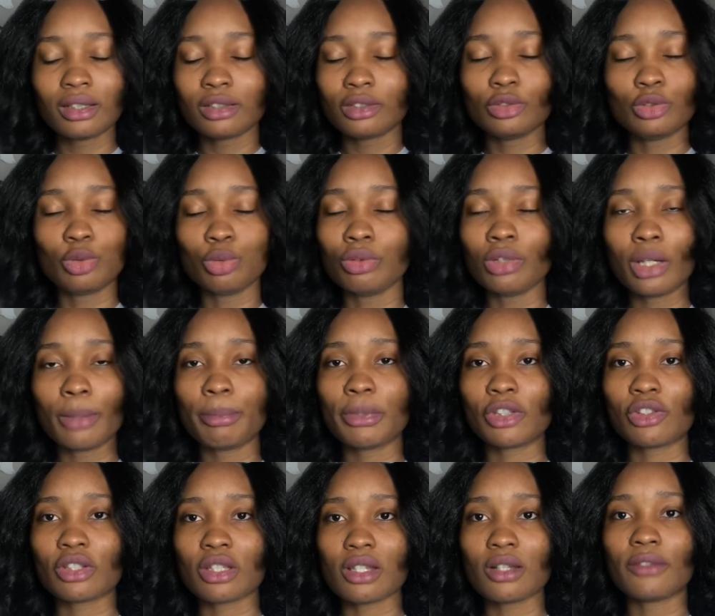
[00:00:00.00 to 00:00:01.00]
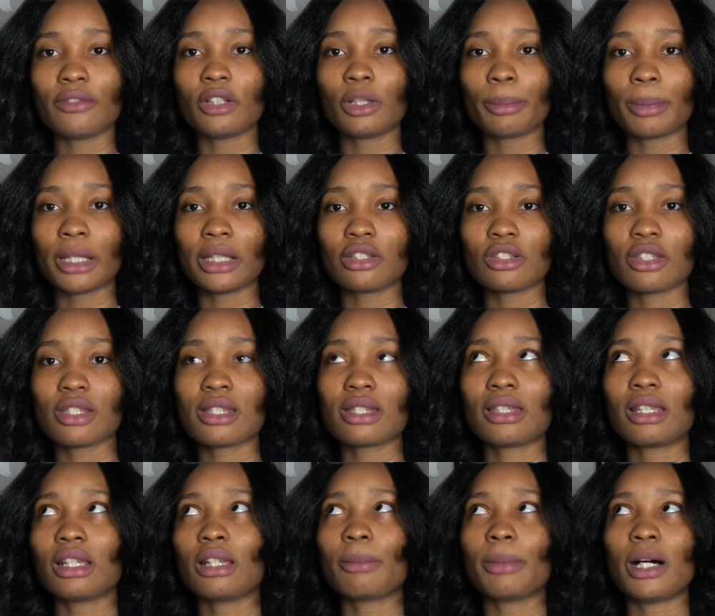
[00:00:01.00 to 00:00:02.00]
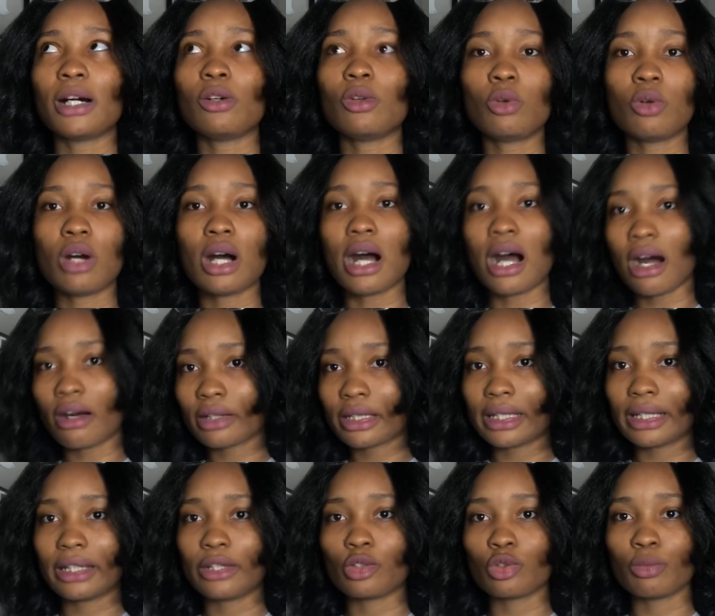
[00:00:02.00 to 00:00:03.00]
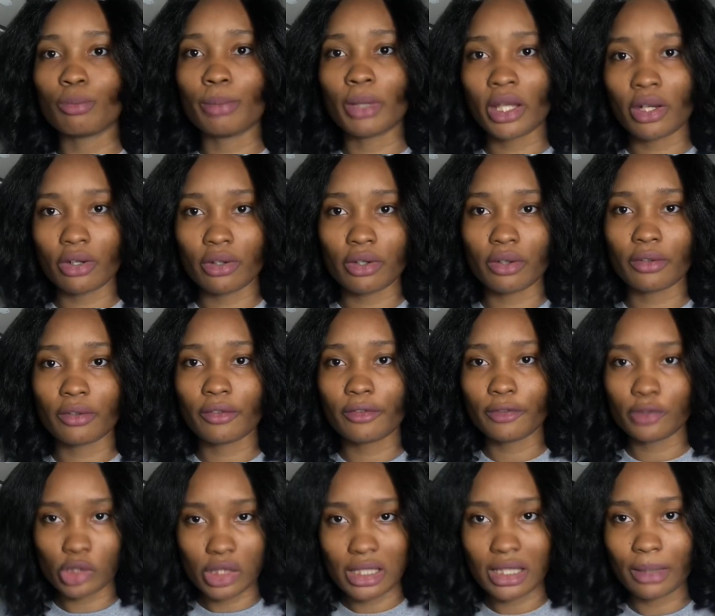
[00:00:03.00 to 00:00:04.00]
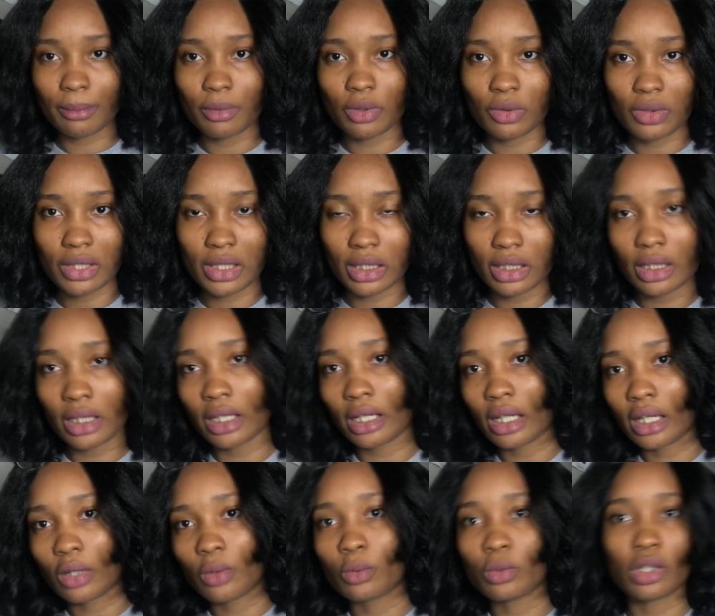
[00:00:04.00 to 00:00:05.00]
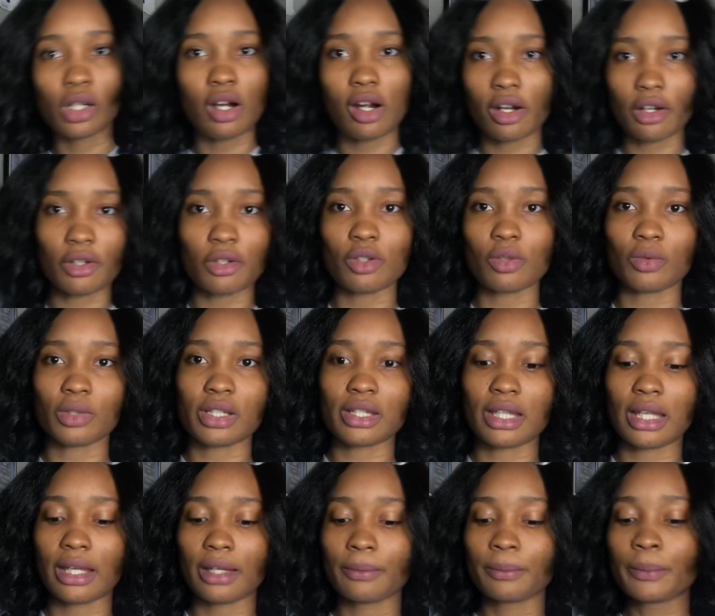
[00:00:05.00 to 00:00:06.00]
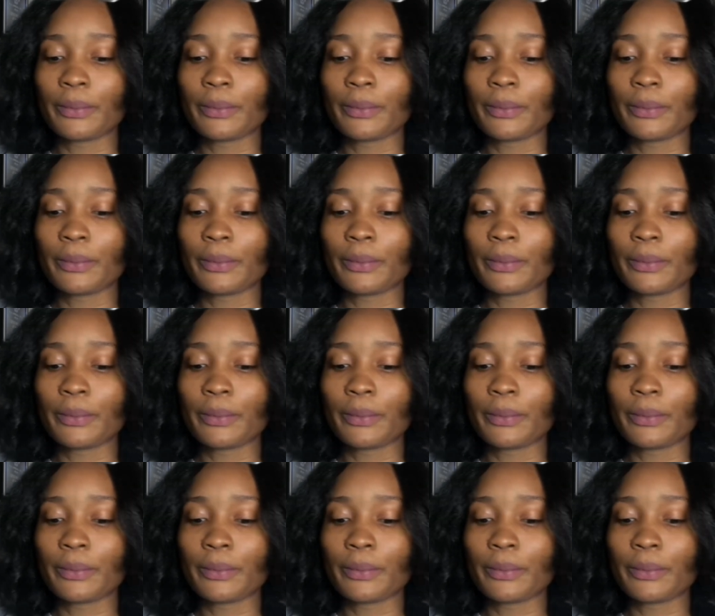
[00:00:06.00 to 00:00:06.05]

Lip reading: do not beat yourself up and just think about, oh, how can I do better for step 2 CK and work harder towards that.